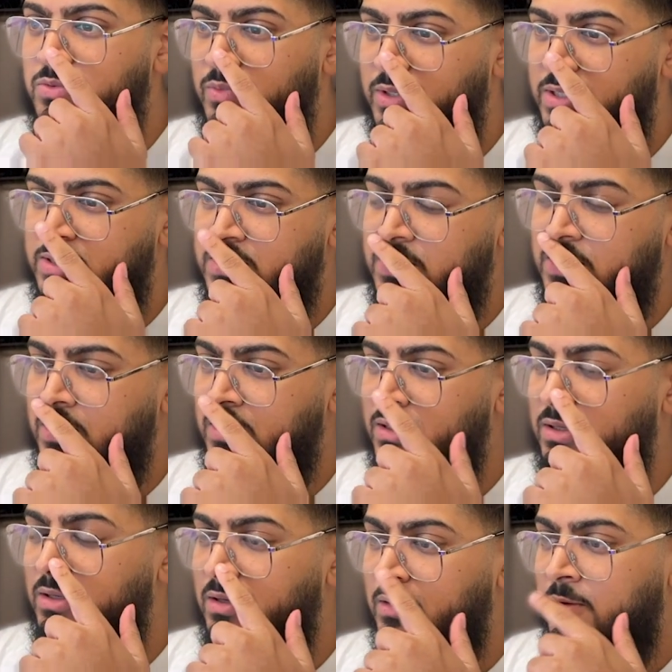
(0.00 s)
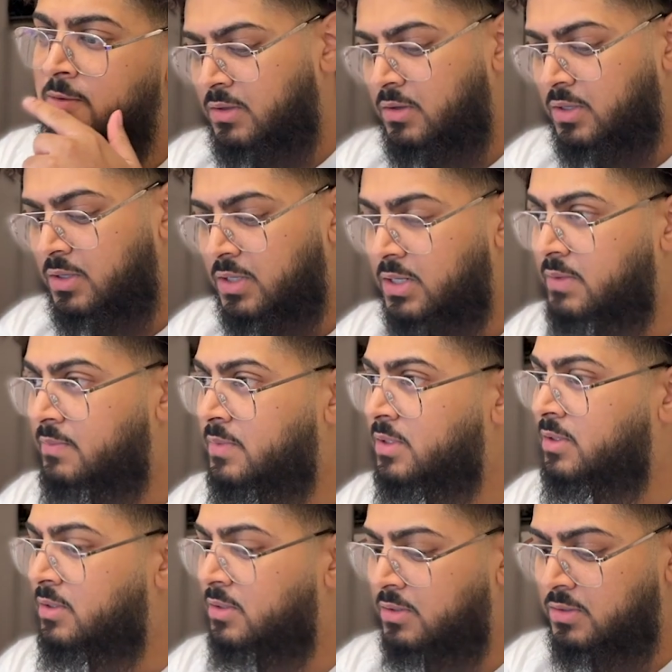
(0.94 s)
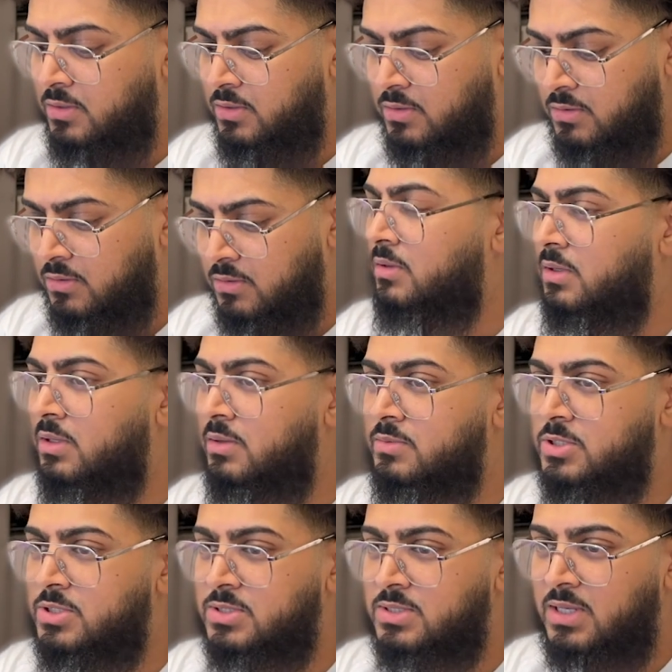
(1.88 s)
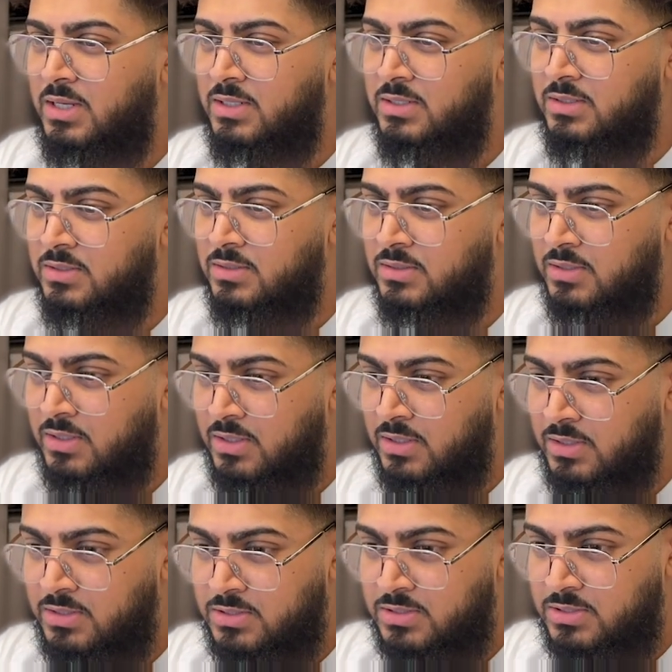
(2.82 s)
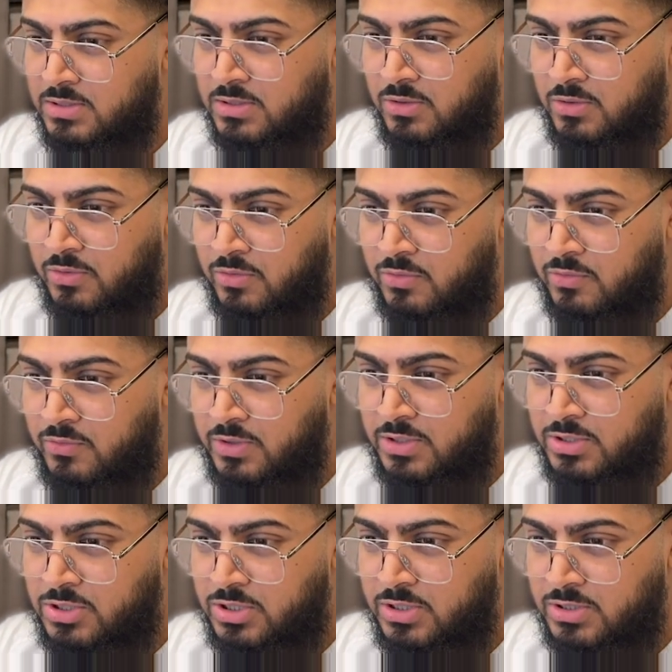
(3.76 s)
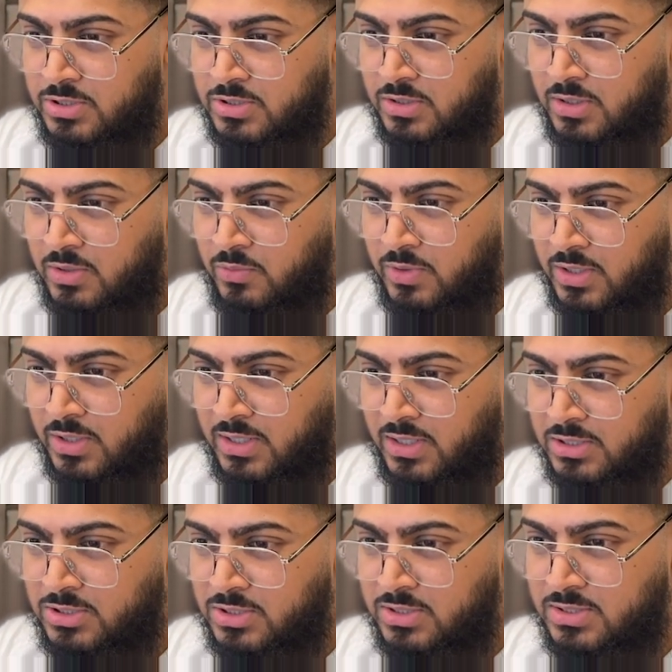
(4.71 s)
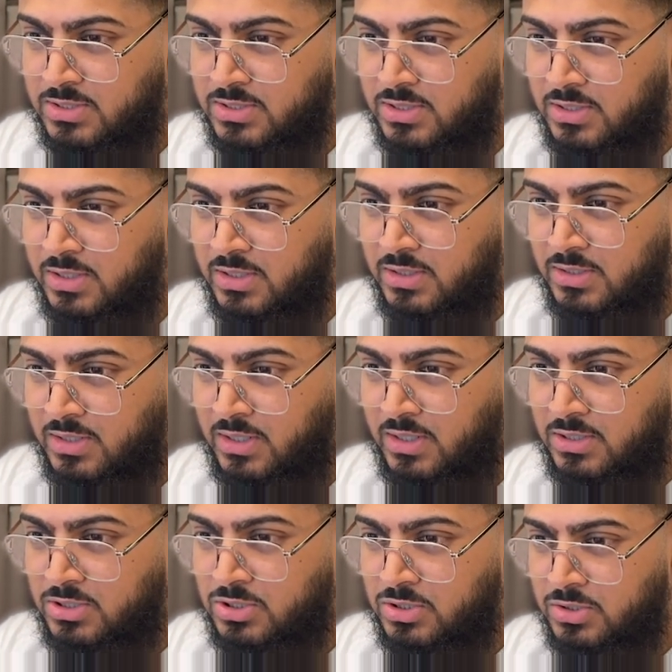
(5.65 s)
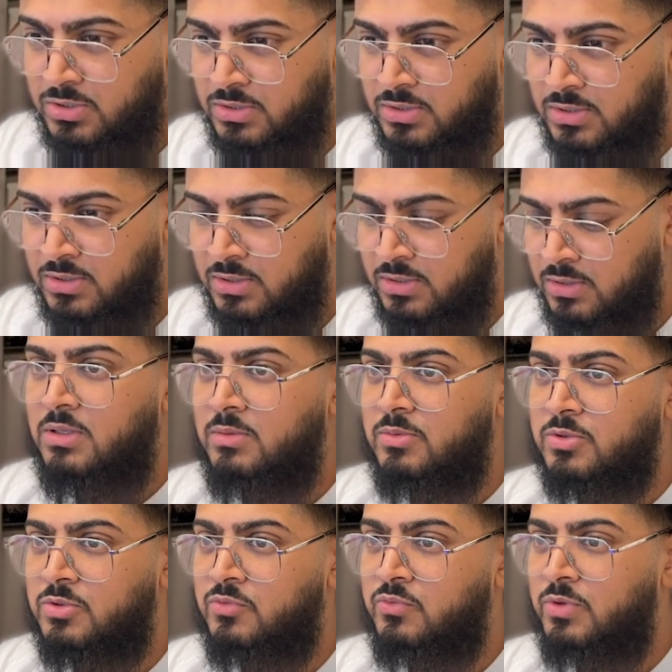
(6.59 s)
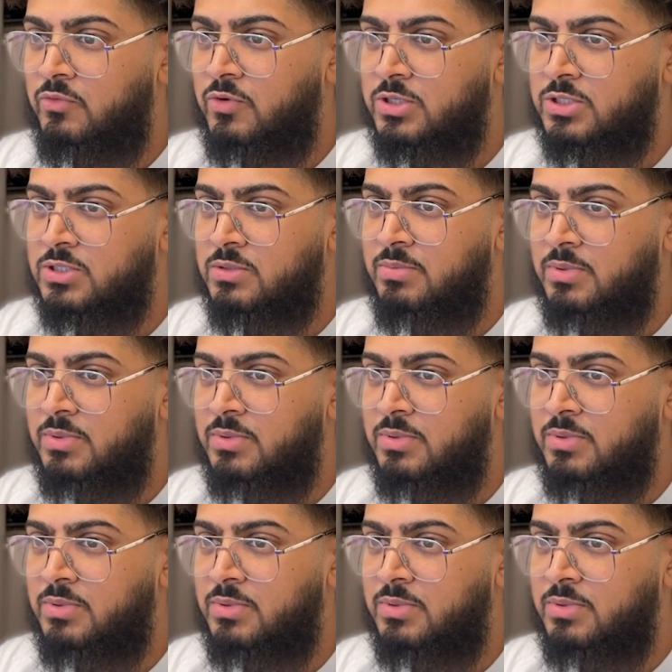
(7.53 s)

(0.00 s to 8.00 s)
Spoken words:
we can see, okay, let me just add in a slow 3G so that we can actually see it in action. Let's refresh the